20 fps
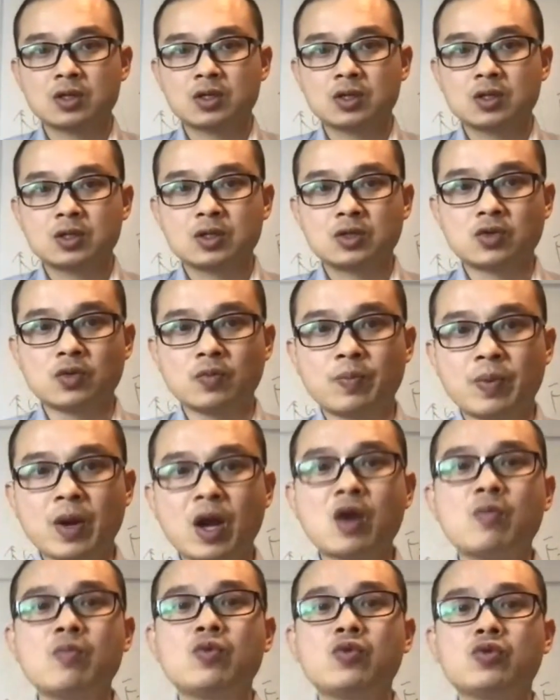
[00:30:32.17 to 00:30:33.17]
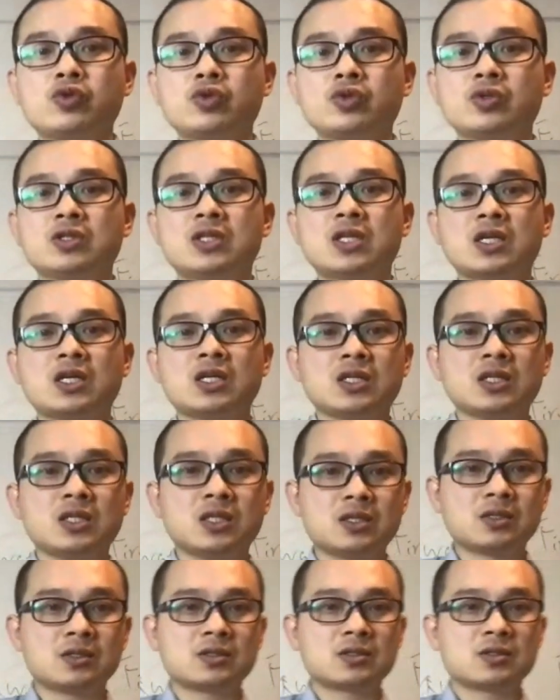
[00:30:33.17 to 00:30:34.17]
So bowel motion daily,
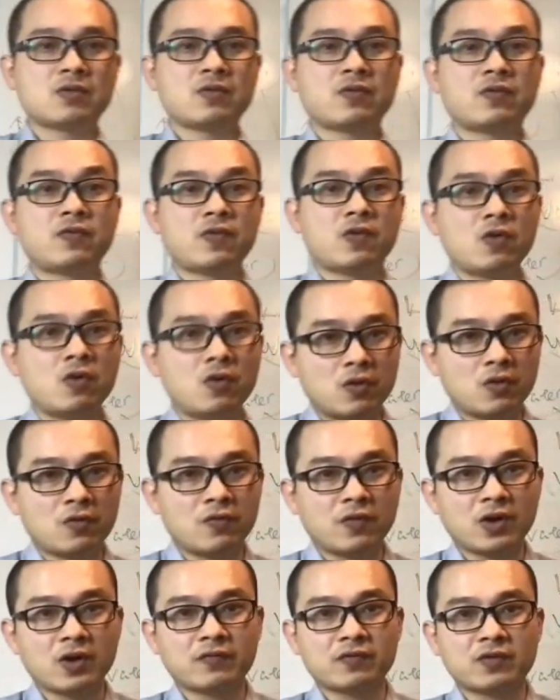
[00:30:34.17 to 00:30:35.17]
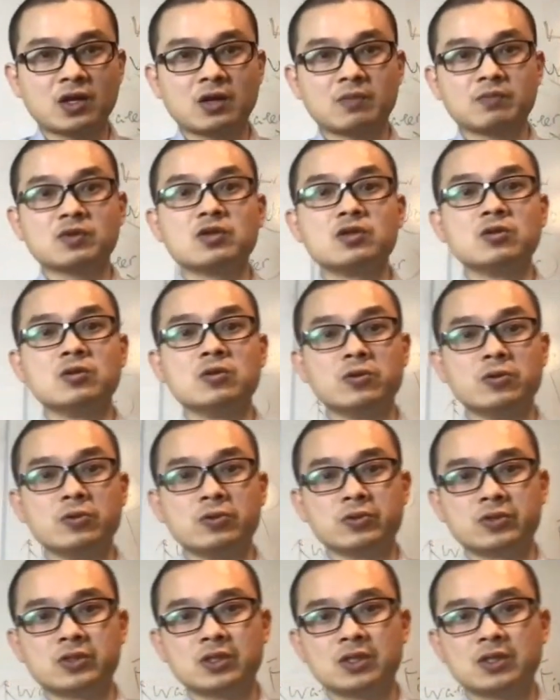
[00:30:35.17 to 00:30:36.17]
4 or 5 times,
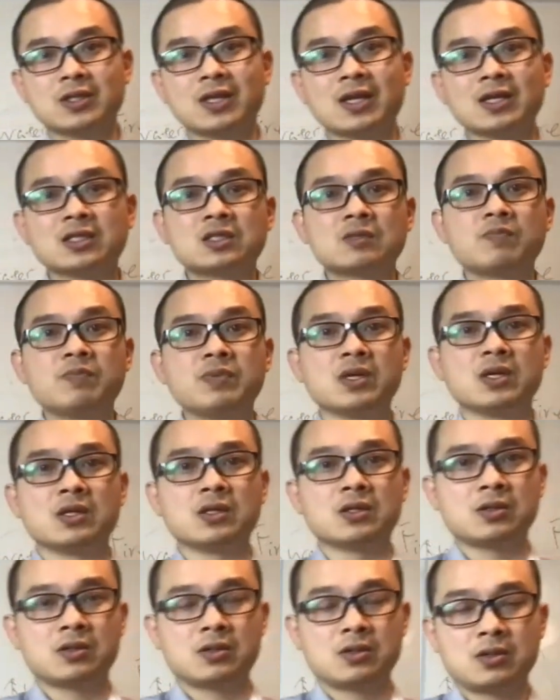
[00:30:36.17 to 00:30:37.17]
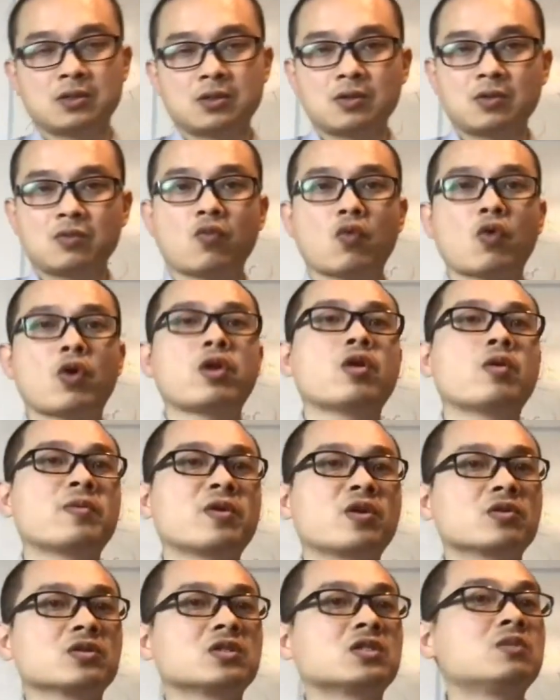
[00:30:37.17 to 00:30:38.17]
lose that spleen, what normally
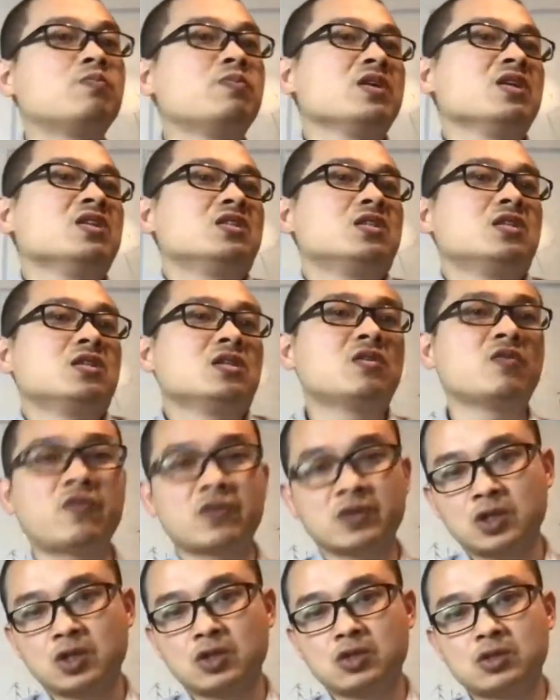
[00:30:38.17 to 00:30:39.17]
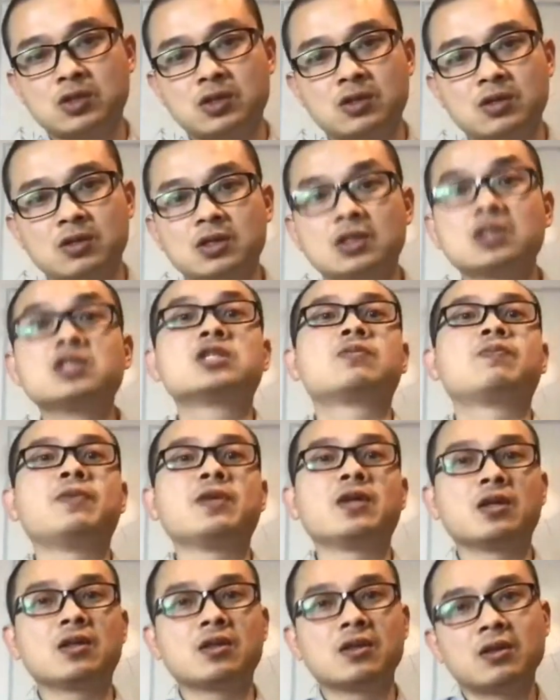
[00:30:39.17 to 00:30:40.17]
called spleen qi deficiency,
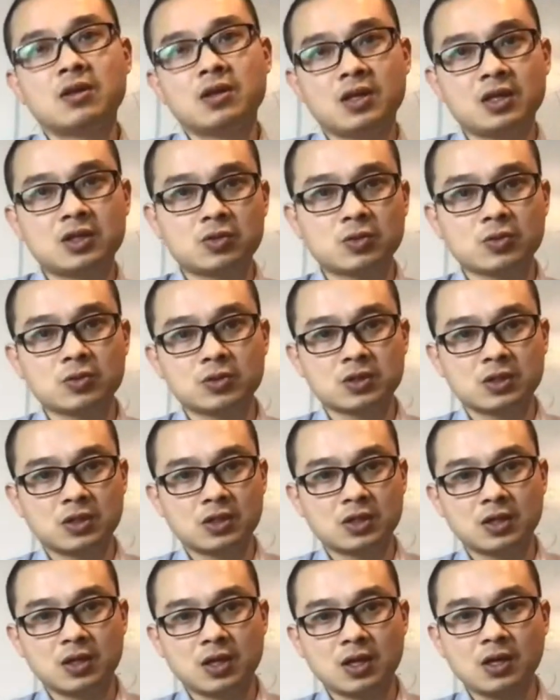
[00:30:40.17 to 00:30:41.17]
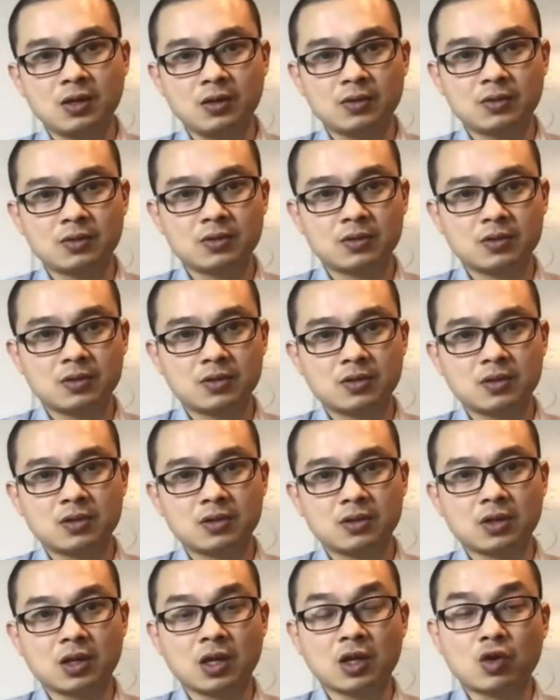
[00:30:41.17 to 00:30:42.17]
spleen issues. Okay,
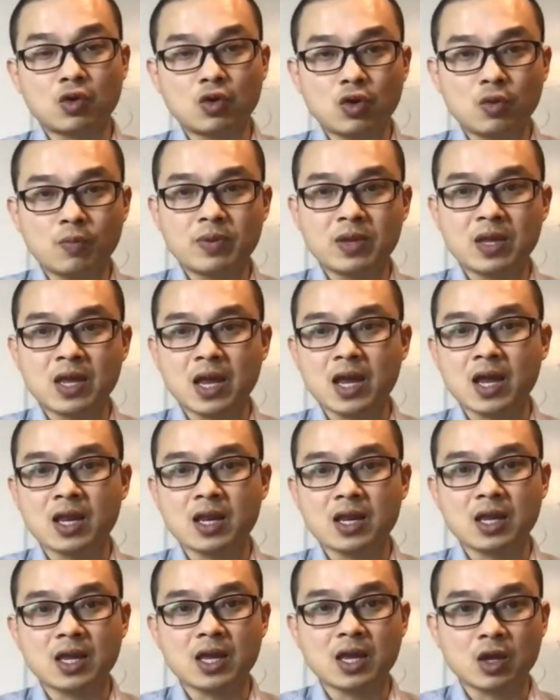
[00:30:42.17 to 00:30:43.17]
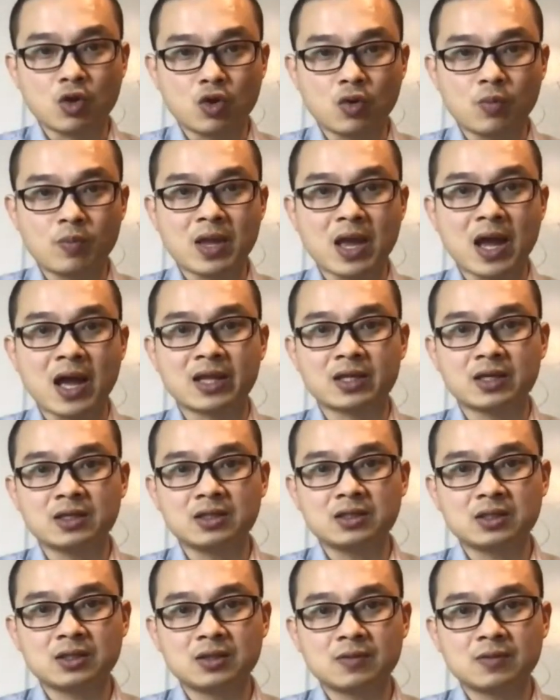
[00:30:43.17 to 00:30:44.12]
it could be others.